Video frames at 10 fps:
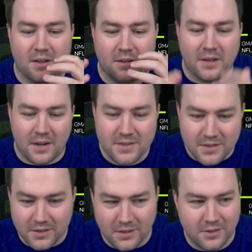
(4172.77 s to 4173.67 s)
There's
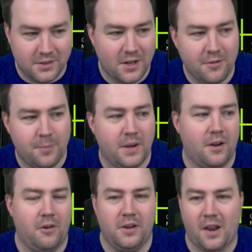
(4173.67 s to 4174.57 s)
still the draft
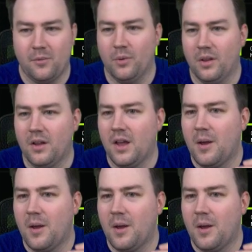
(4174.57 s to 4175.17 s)
pedigree that will